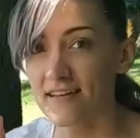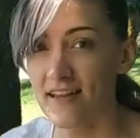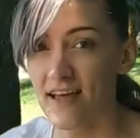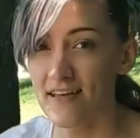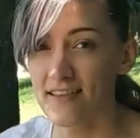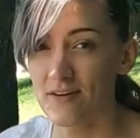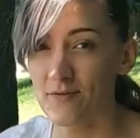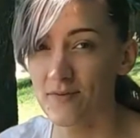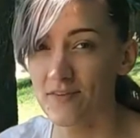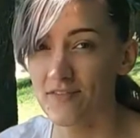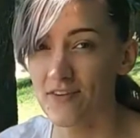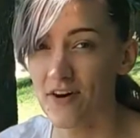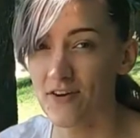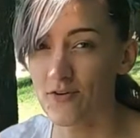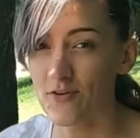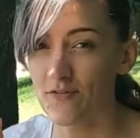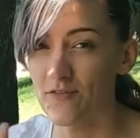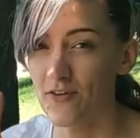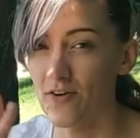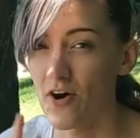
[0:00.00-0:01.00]
Now that we've gone
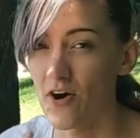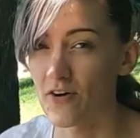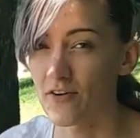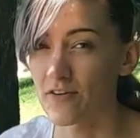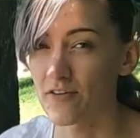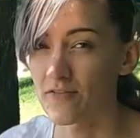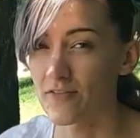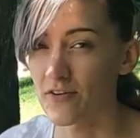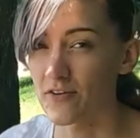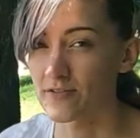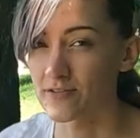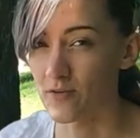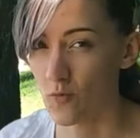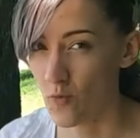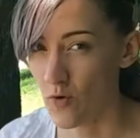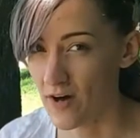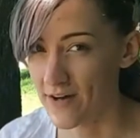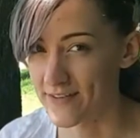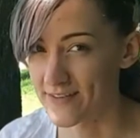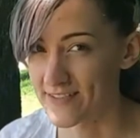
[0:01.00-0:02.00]
over all of those at
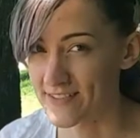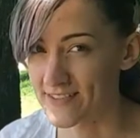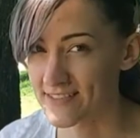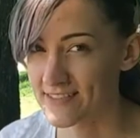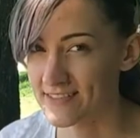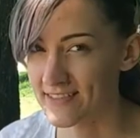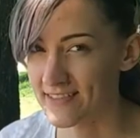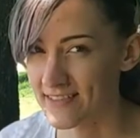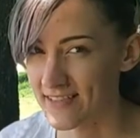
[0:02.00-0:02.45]
once,